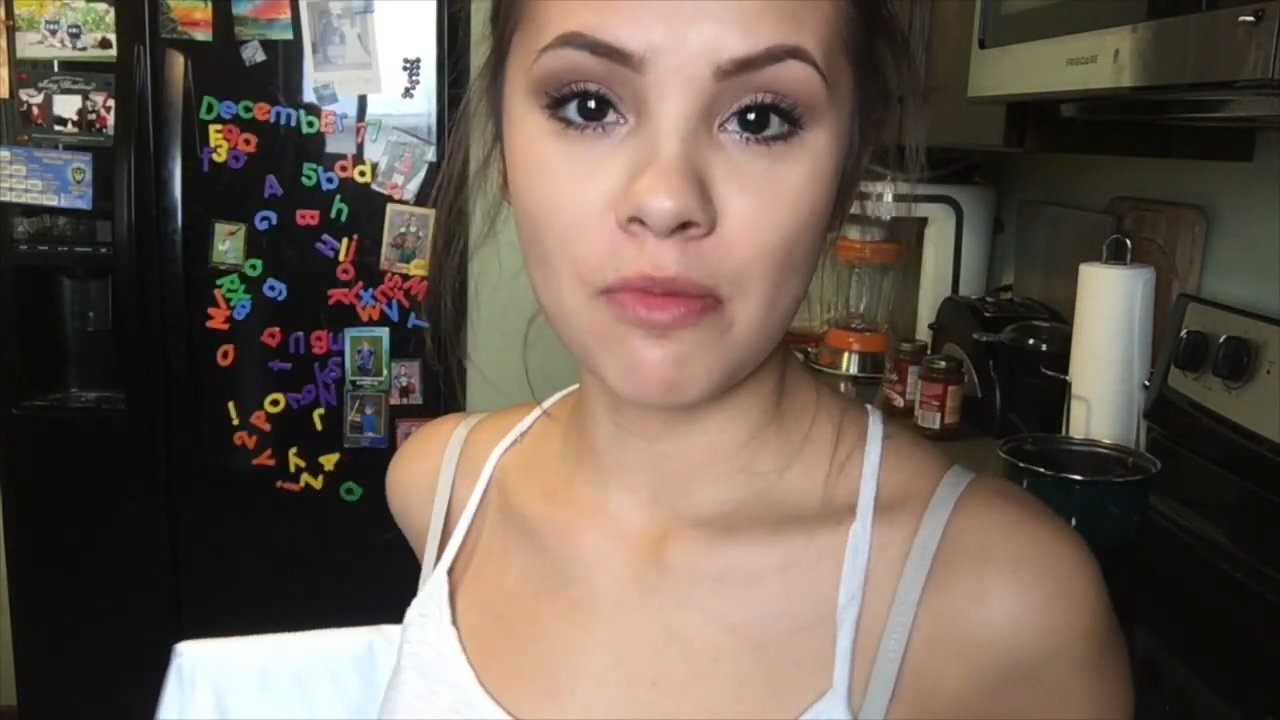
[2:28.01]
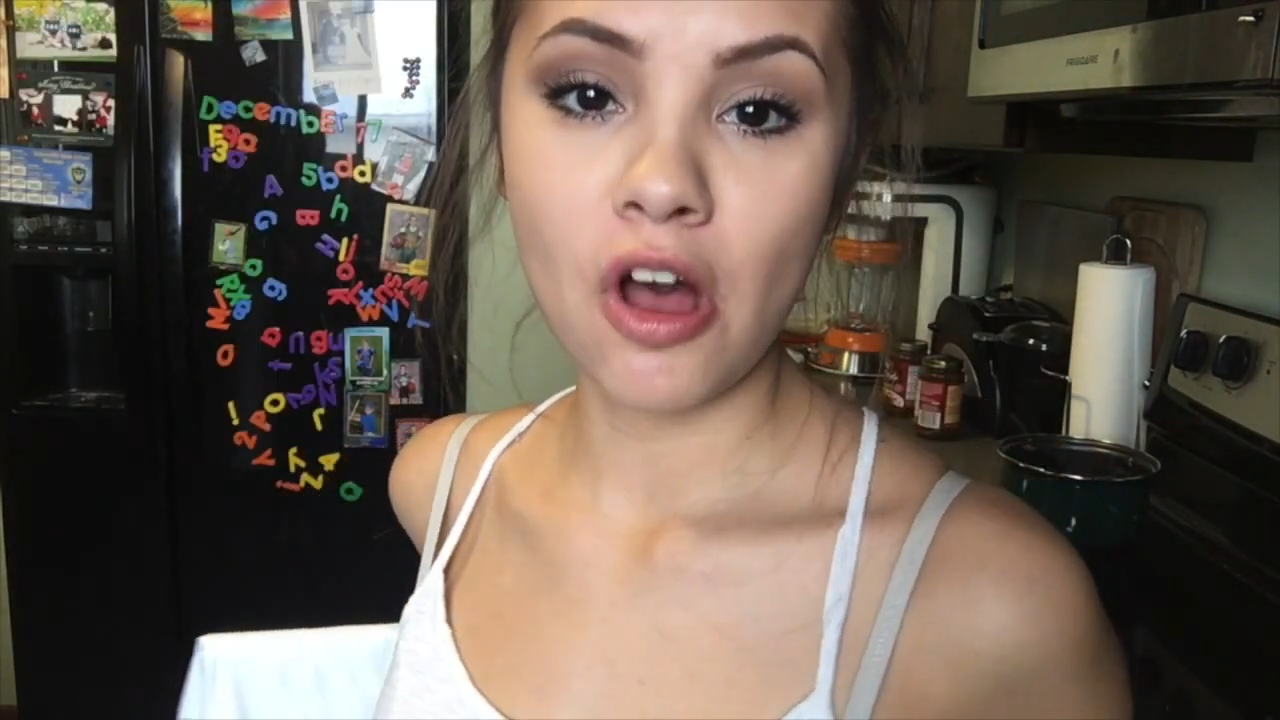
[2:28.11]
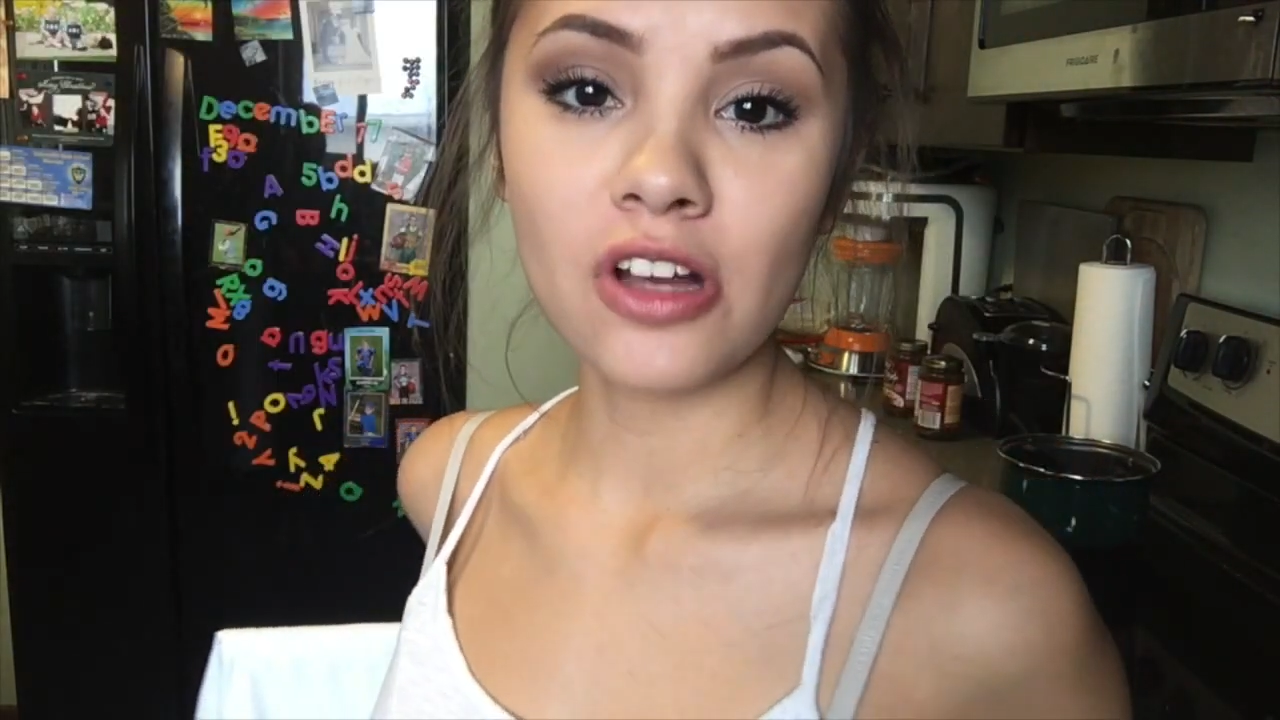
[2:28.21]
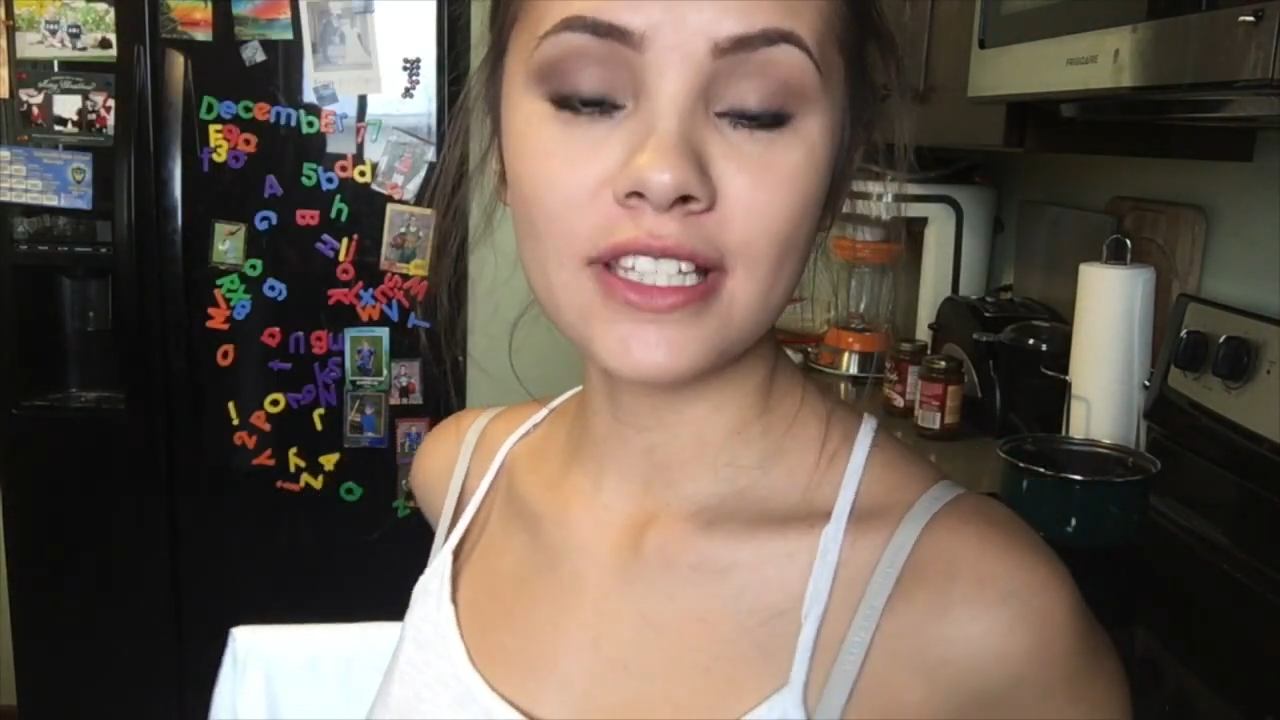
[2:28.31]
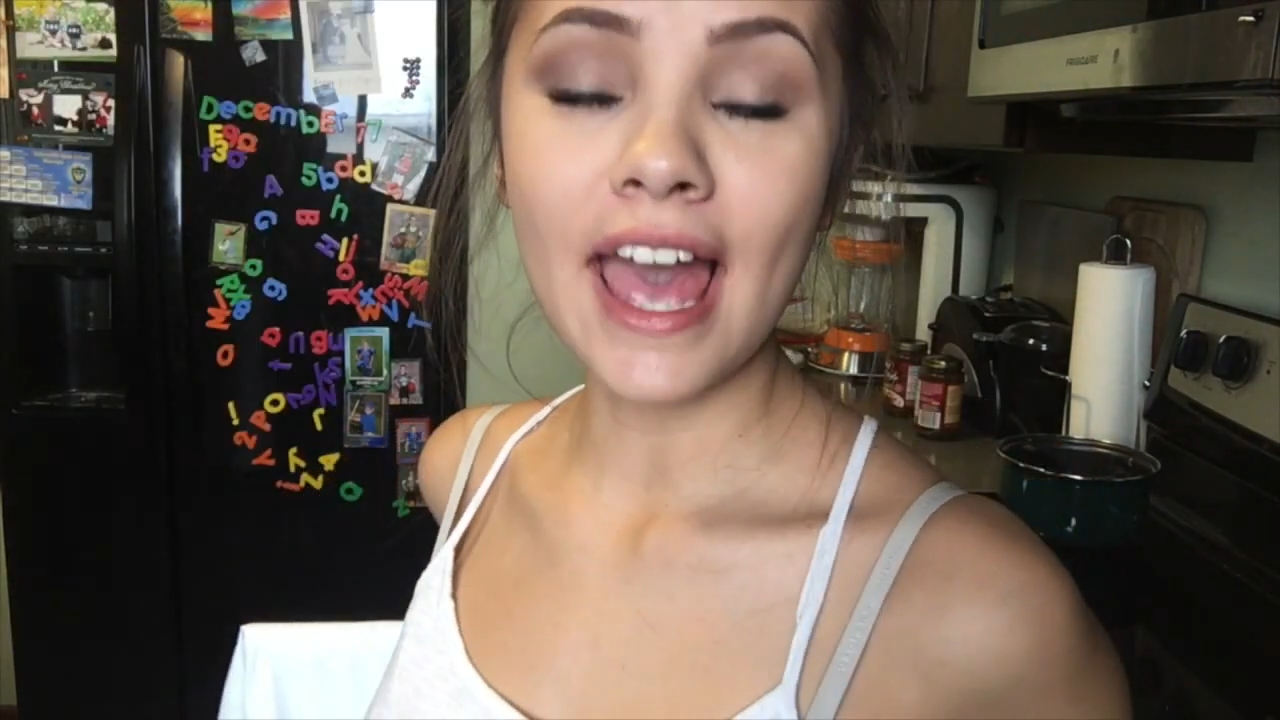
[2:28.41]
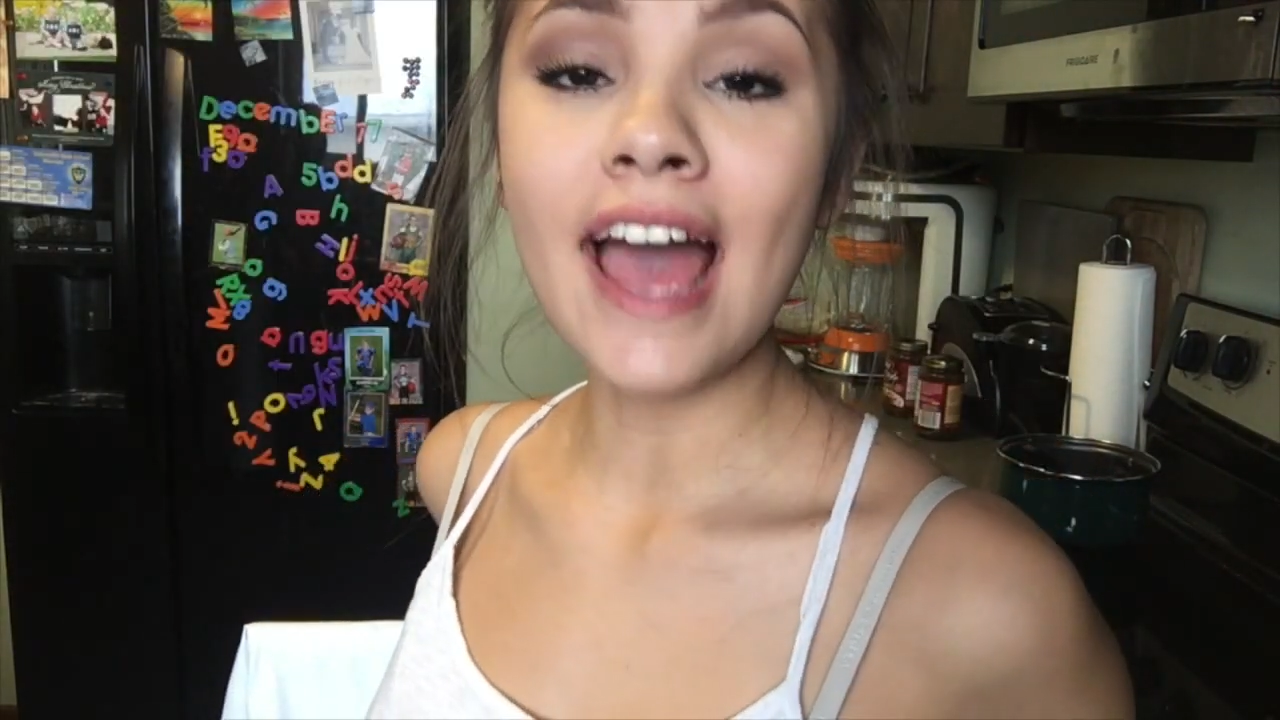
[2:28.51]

box,